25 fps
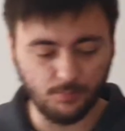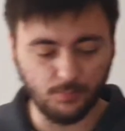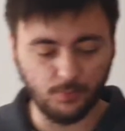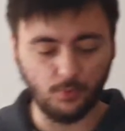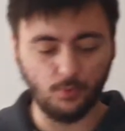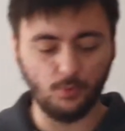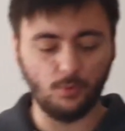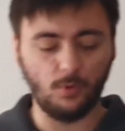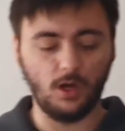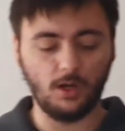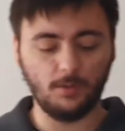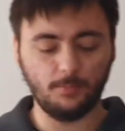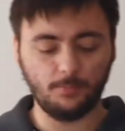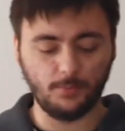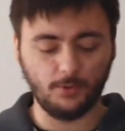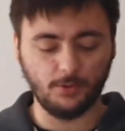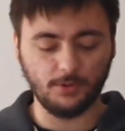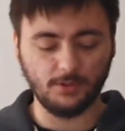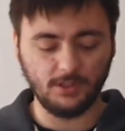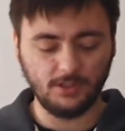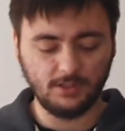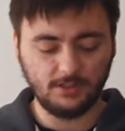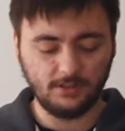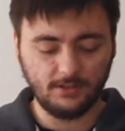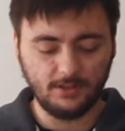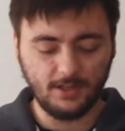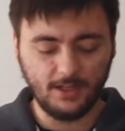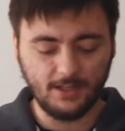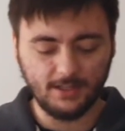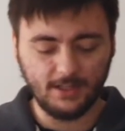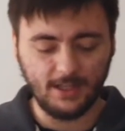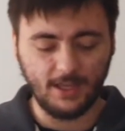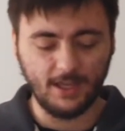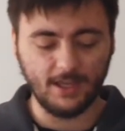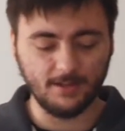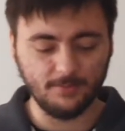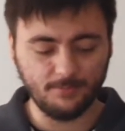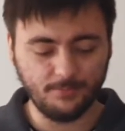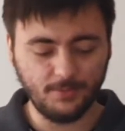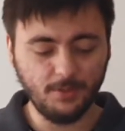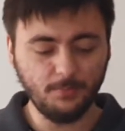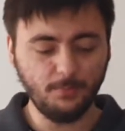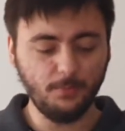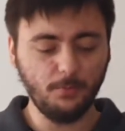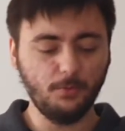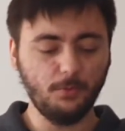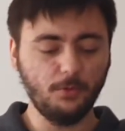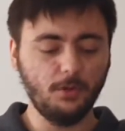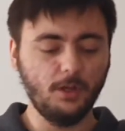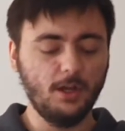blew up on the internet, and
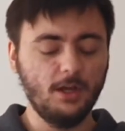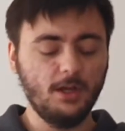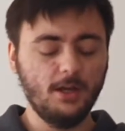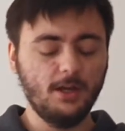people,